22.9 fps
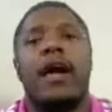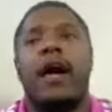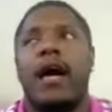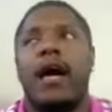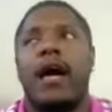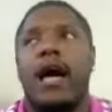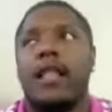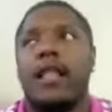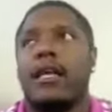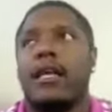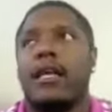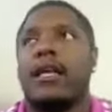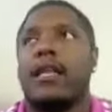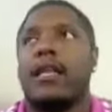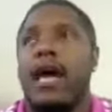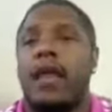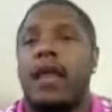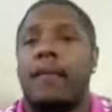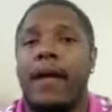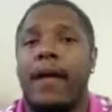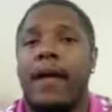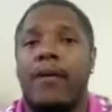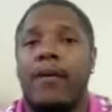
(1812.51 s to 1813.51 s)
I think a
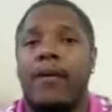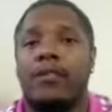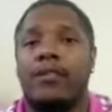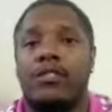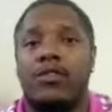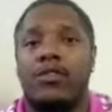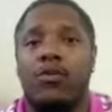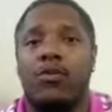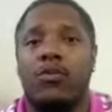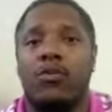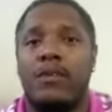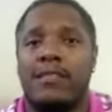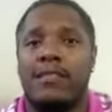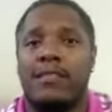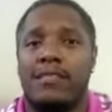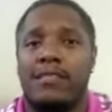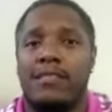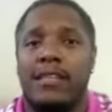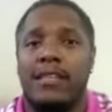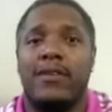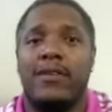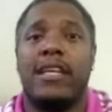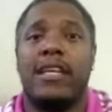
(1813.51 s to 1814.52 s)
lot of parents don't
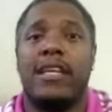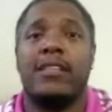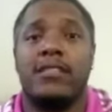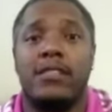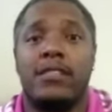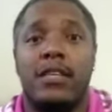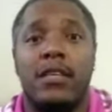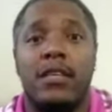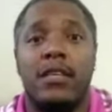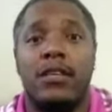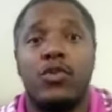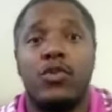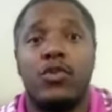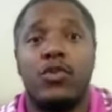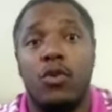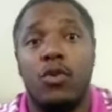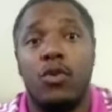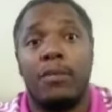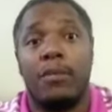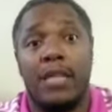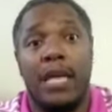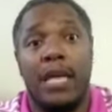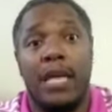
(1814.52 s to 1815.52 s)
necessarily intend to do
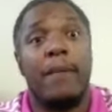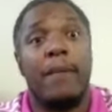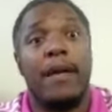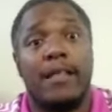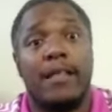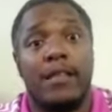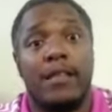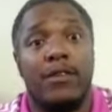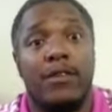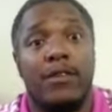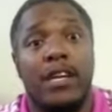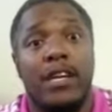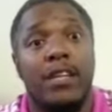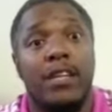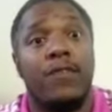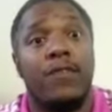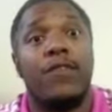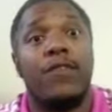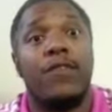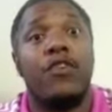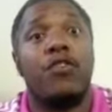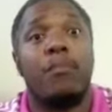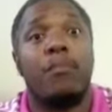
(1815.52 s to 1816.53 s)
it, but they make their kids
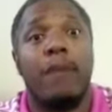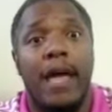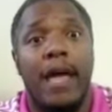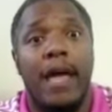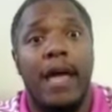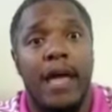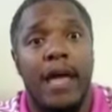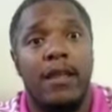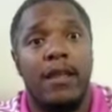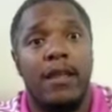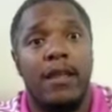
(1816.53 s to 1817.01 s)
feel bad.